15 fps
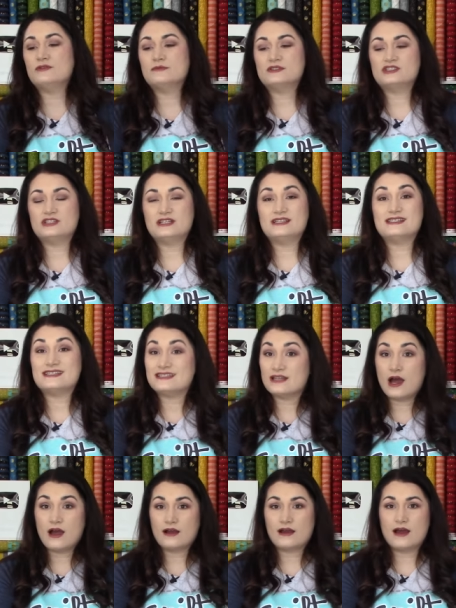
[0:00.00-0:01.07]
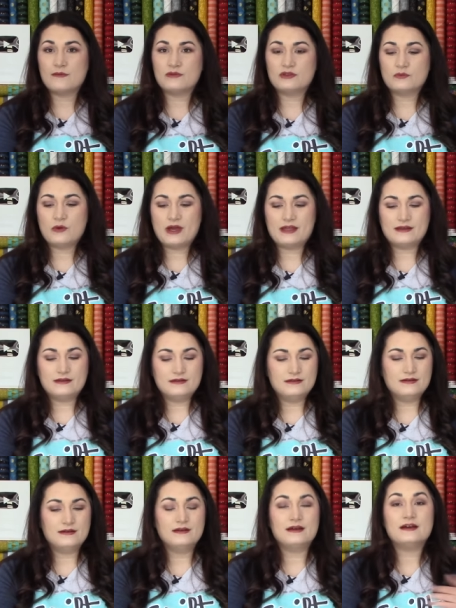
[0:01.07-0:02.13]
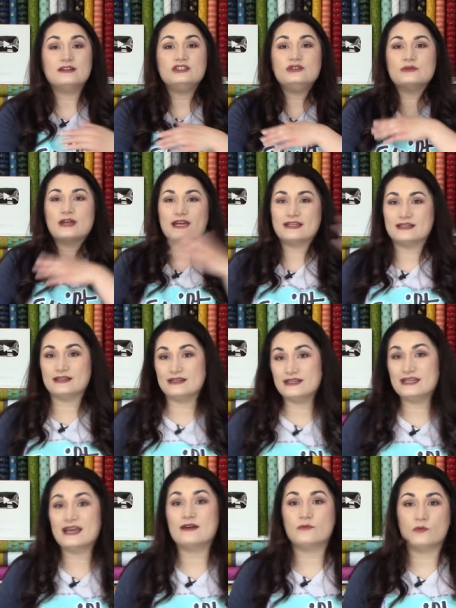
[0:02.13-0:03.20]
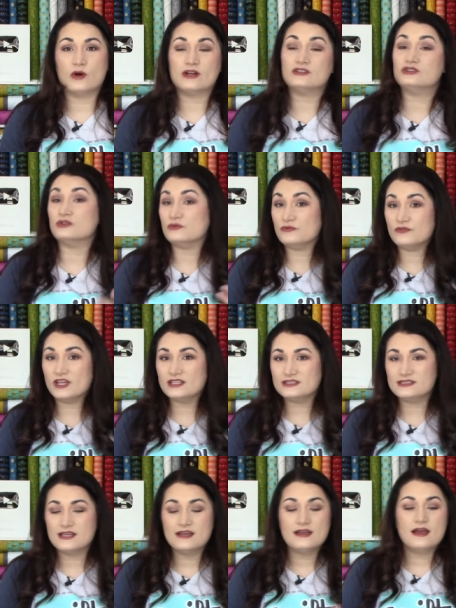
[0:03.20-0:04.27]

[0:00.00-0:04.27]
your machine did not come with one, you can get one to fit.